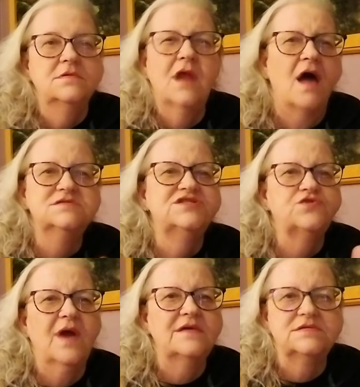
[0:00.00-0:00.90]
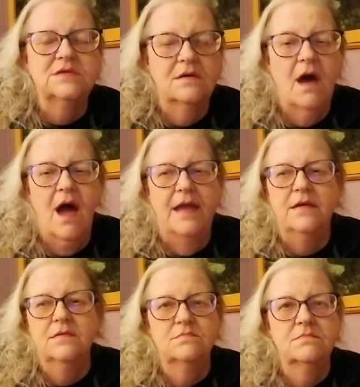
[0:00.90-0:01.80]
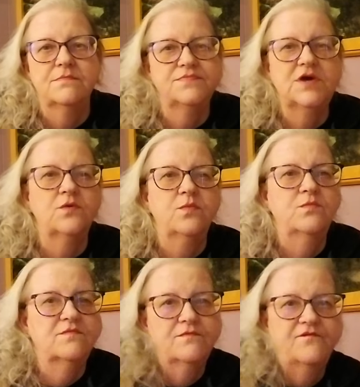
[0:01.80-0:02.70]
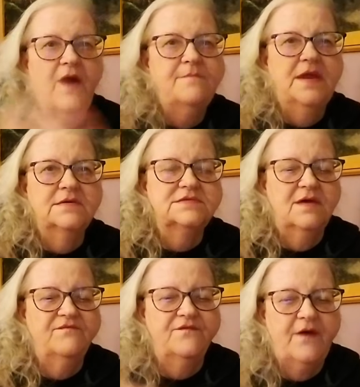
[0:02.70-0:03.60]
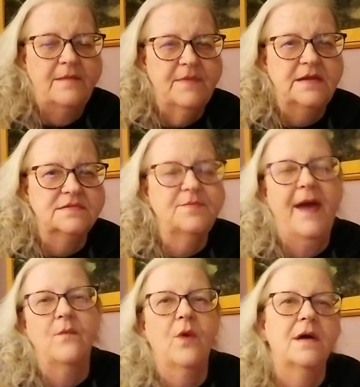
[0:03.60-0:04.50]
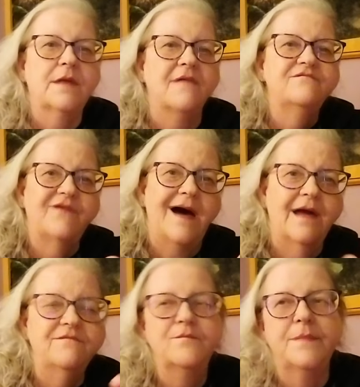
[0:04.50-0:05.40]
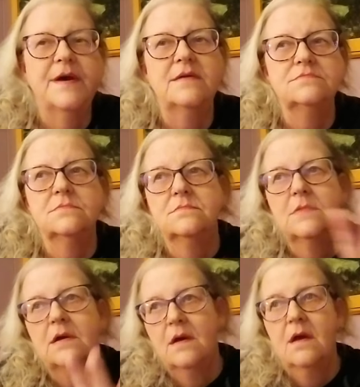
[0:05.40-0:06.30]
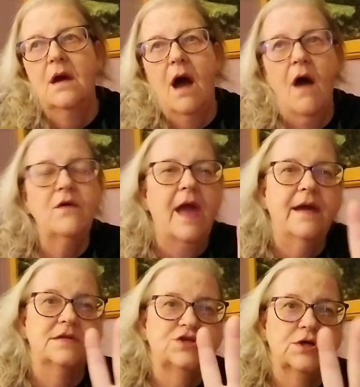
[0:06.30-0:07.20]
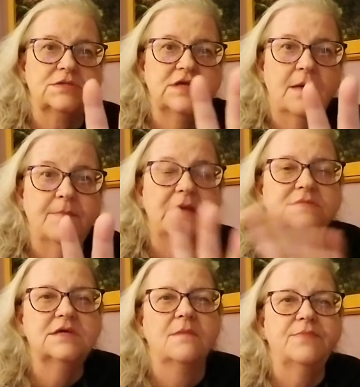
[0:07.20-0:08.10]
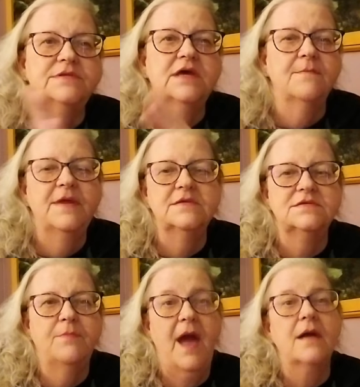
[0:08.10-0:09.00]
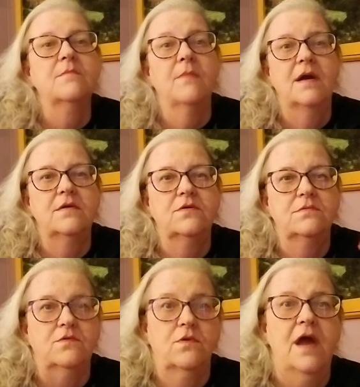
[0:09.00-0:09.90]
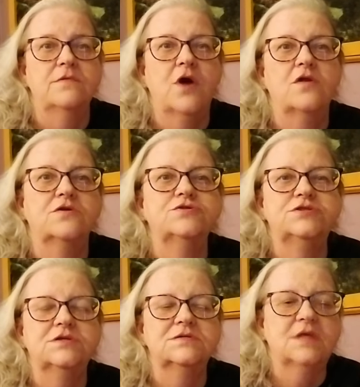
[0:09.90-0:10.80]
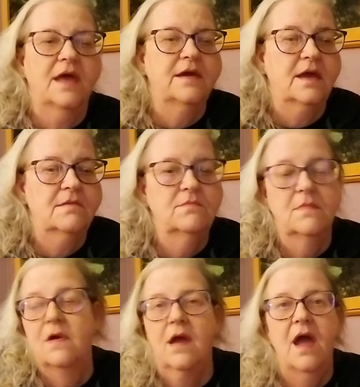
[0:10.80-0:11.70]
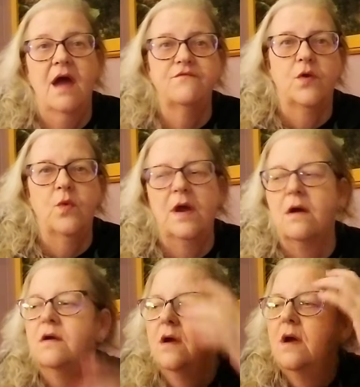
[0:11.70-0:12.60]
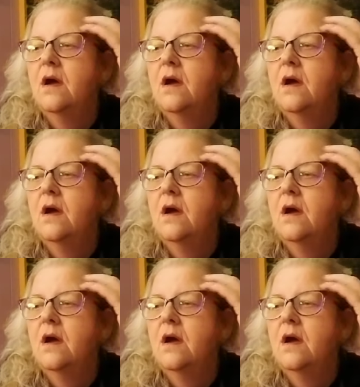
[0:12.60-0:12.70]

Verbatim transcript: non-stress hike. So 5 minutes up, 5 minutes back. Well, not five, but okay, it took 10 minutes up and 10 minutes back. And my granddaughter's just like everywhere,